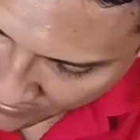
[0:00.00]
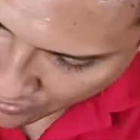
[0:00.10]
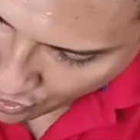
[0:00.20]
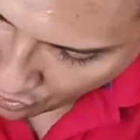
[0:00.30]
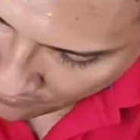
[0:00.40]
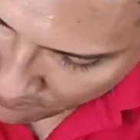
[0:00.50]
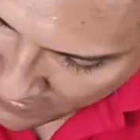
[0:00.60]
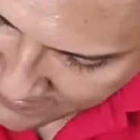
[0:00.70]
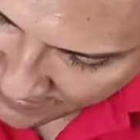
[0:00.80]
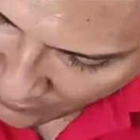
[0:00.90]
So
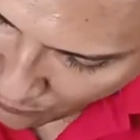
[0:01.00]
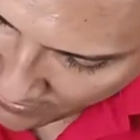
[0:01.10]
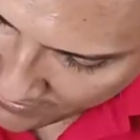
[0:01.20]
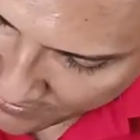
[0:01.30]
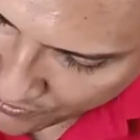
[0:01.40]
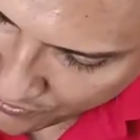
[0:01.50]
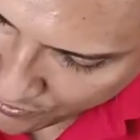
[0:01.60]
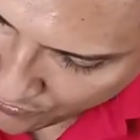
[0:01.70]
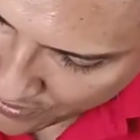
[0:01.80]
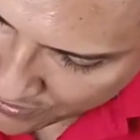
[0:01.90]
basically what I need to
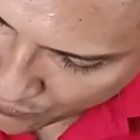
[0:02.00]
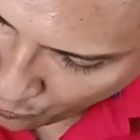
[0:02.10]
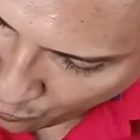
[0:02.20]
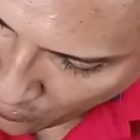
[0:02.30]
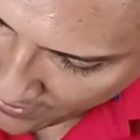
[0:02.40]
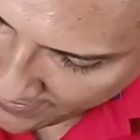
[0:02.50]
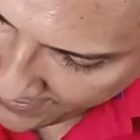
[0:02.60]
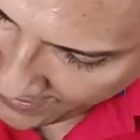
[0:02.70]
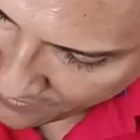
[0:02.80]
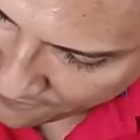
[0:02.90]
do is 1
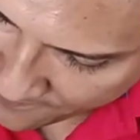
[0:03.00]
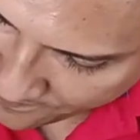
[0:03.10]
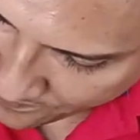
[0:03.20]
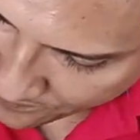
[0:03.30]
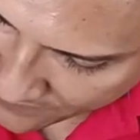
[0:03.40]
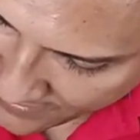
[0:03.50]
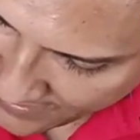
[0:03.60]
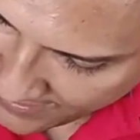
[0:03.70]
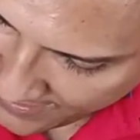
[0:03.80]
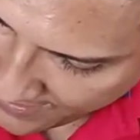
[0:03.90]
half
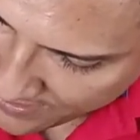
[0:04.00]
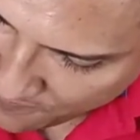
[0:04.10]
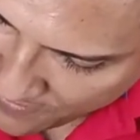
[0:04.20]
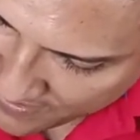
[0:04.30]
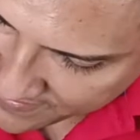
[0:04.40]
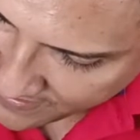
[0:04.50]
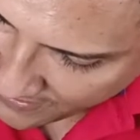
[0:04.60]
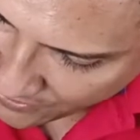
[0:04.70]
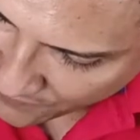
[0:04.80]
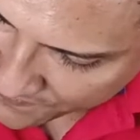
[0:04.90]
AB
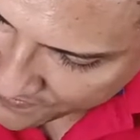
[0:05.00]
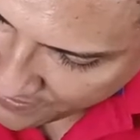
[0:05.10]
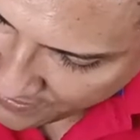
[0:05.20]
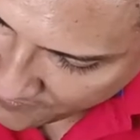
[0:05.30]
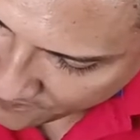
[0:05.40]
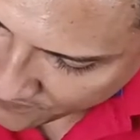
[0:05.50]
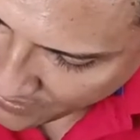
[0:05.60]
sine of C,